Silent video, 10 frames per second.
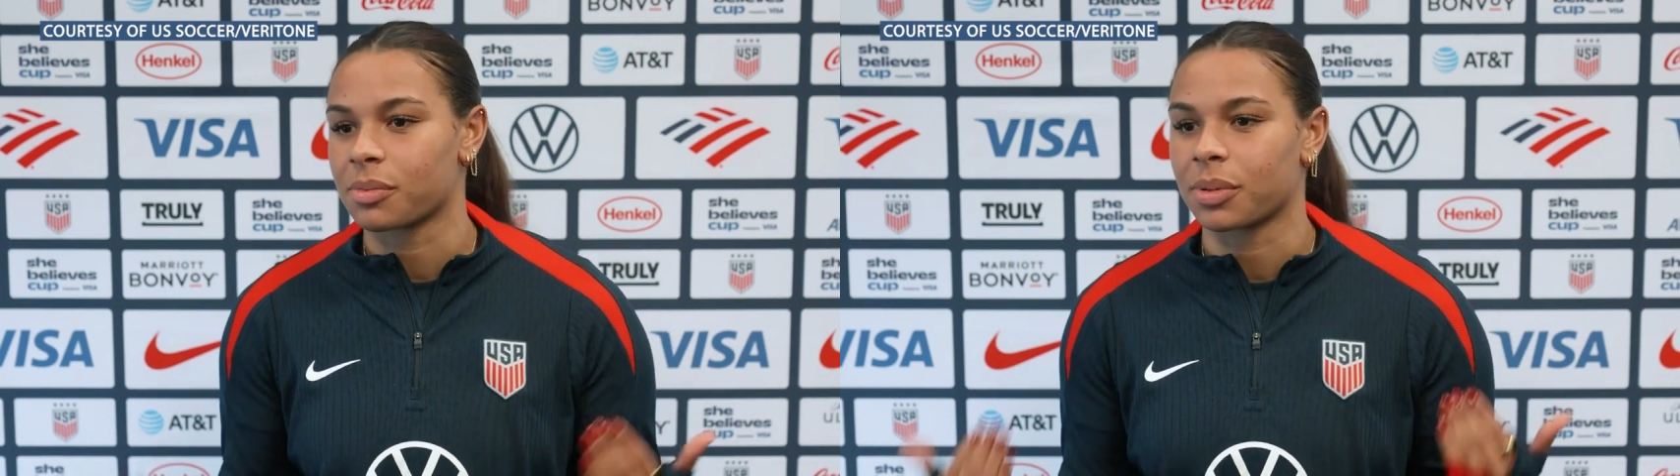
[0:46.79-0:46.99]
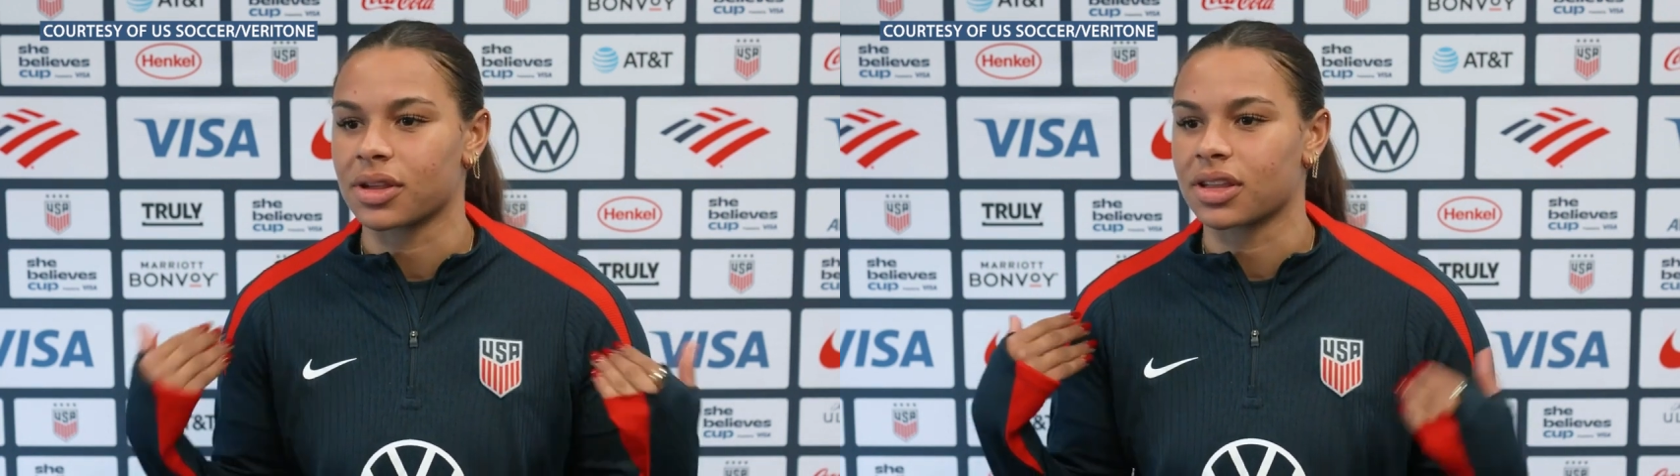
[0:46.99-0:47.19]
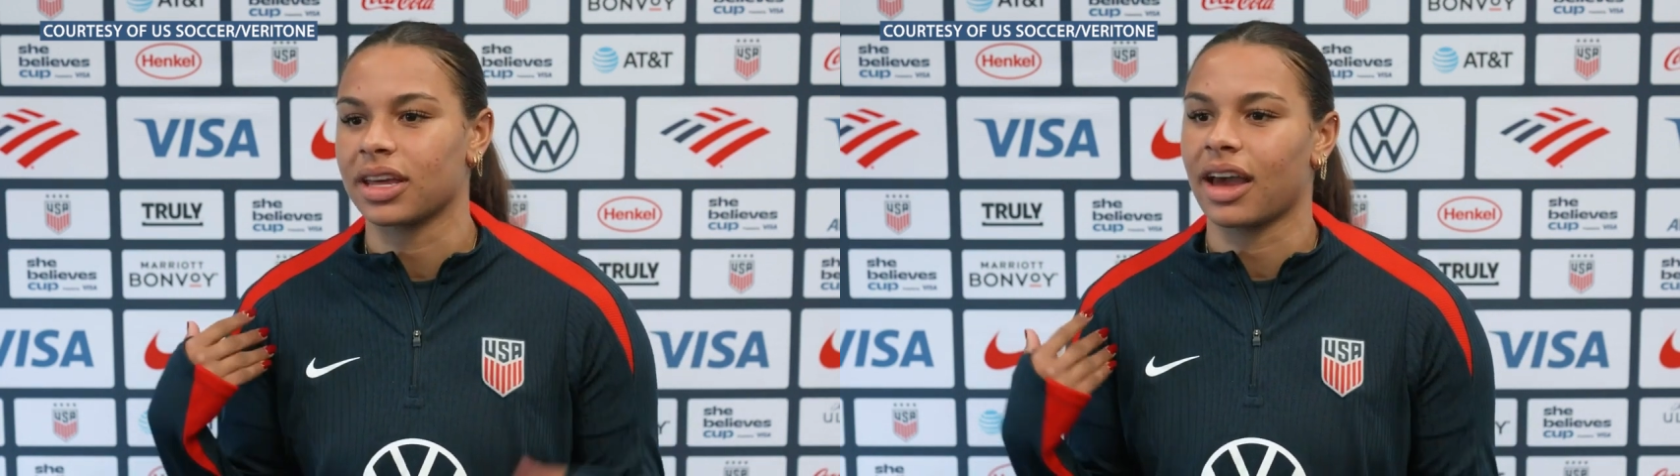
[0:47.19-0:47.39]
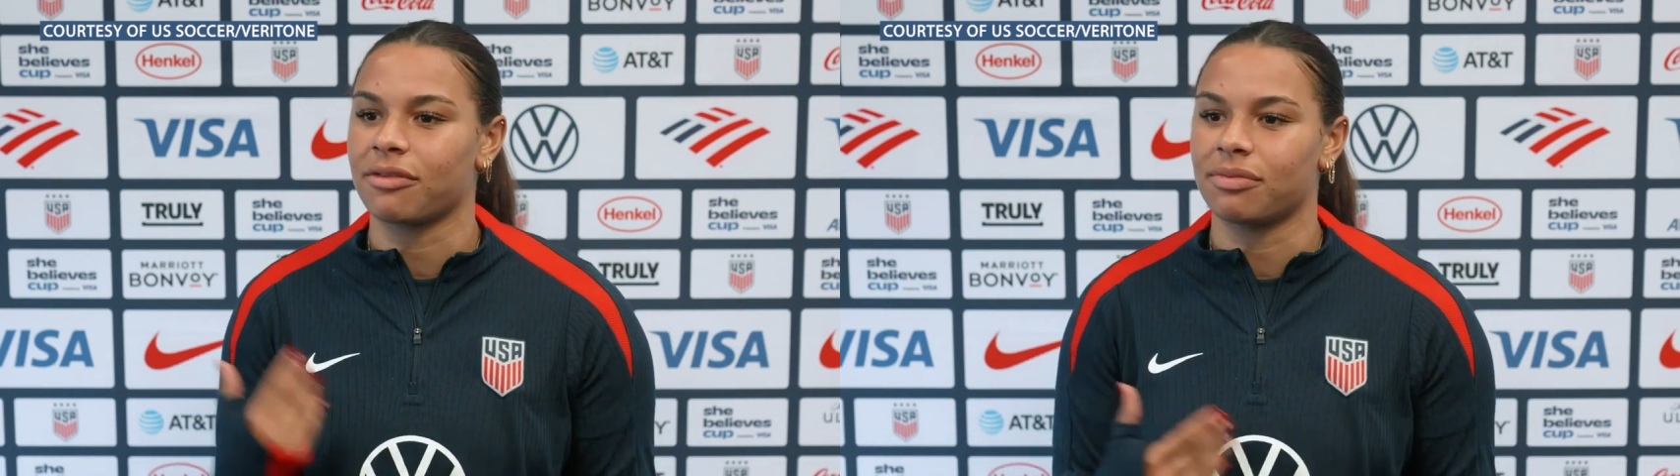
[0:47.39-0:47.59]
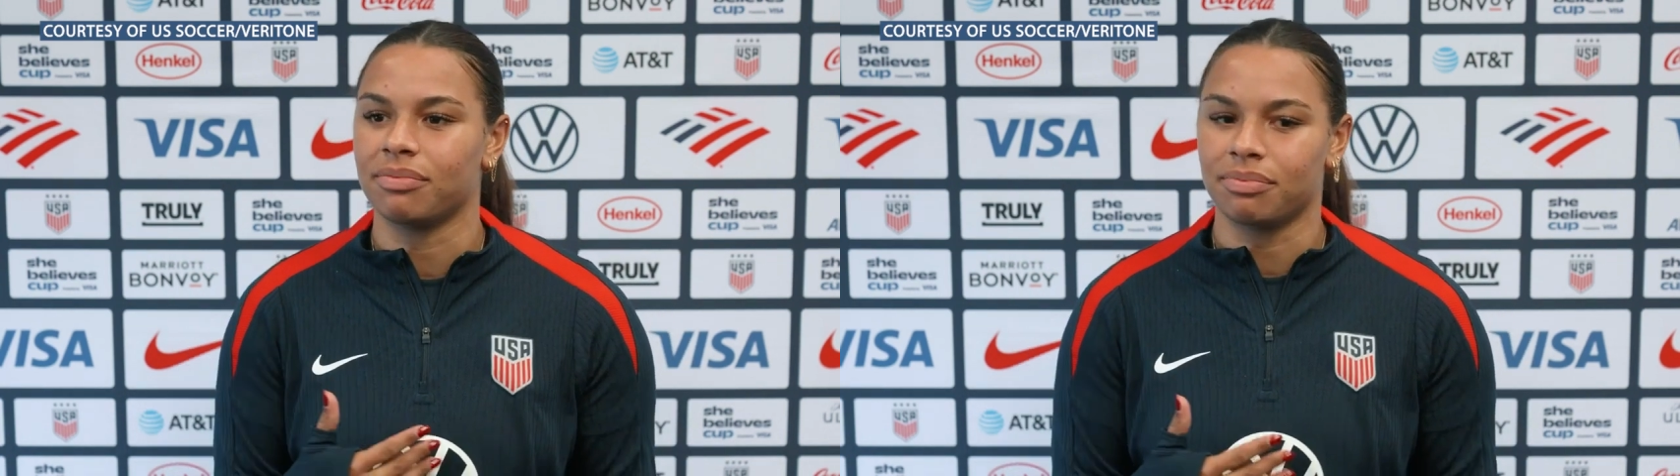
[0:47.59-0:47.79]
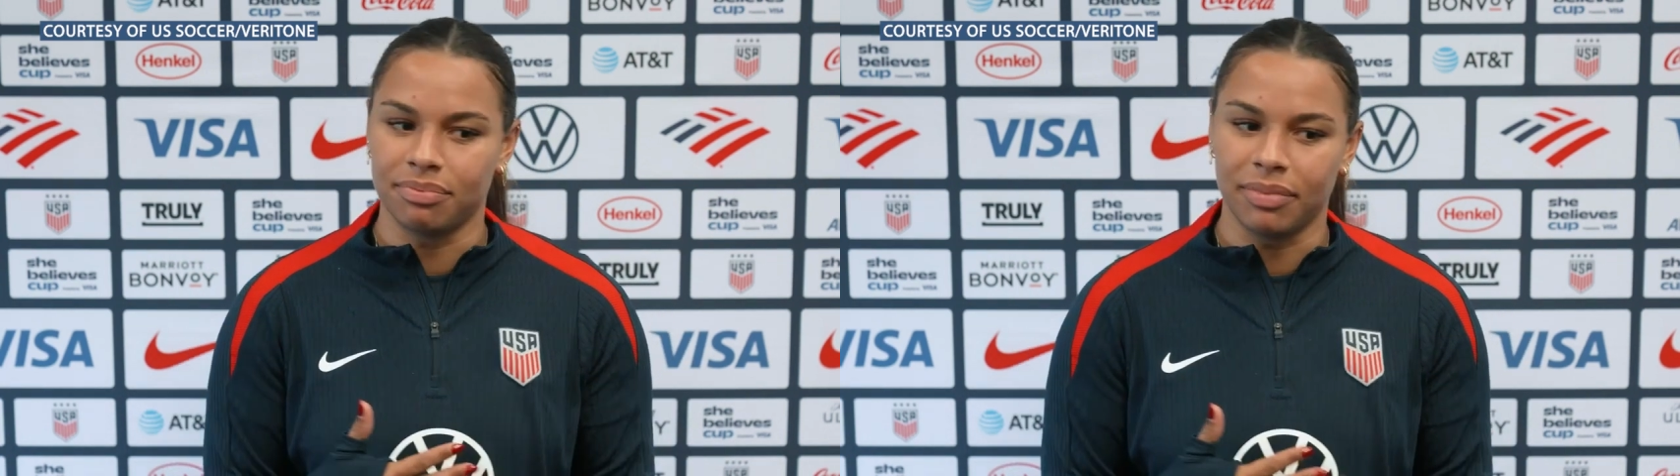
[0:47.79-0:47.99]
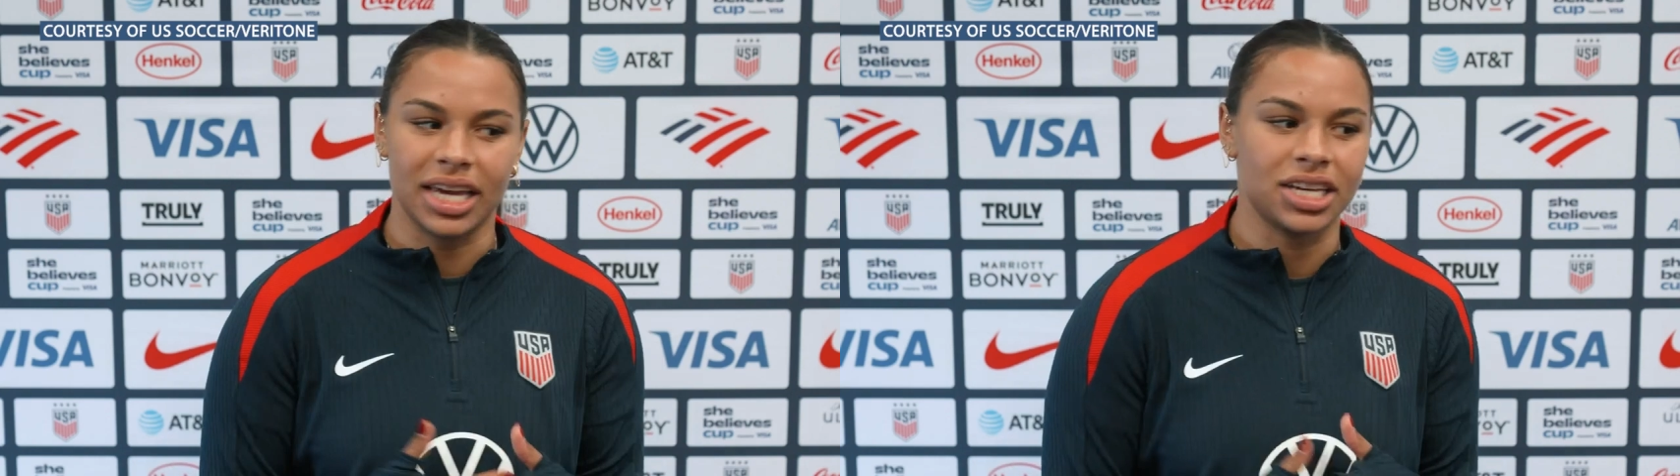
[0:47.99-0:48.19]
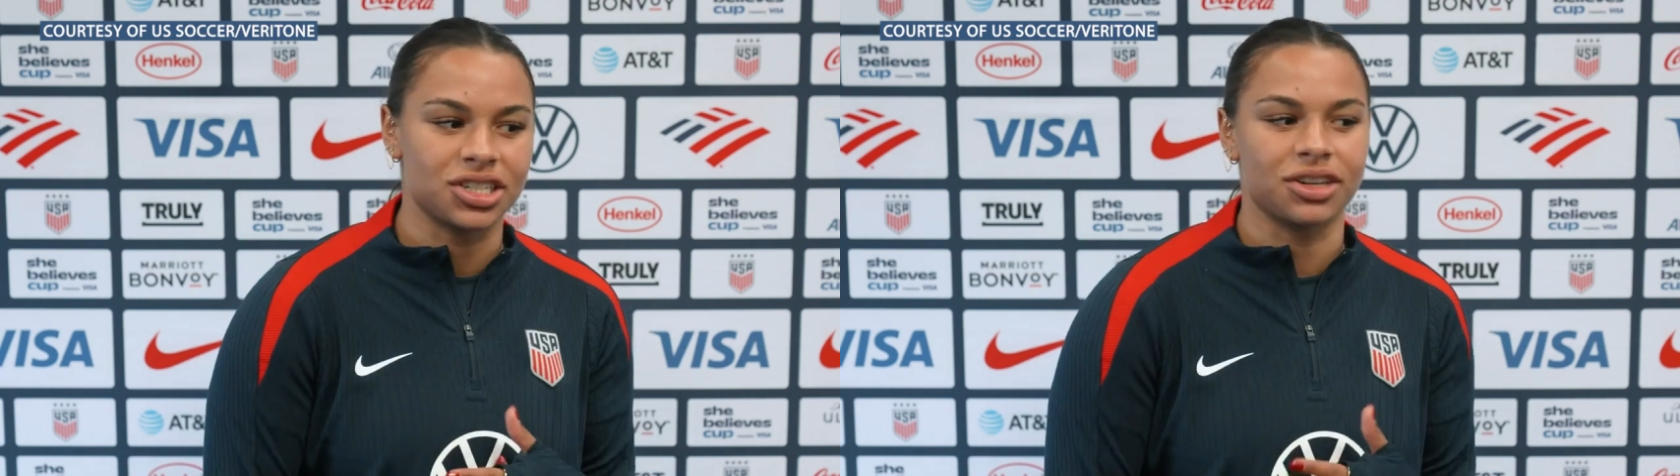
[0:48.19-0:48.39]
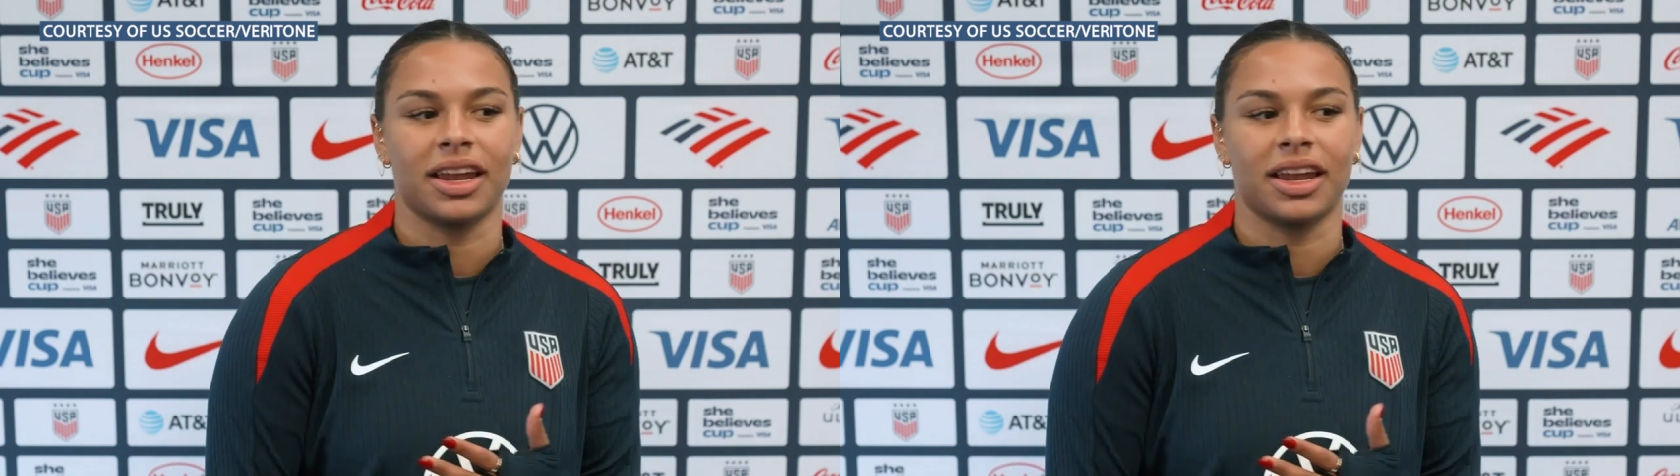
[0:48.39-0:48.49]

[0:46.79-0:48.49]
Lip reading: Personally, I'm making sure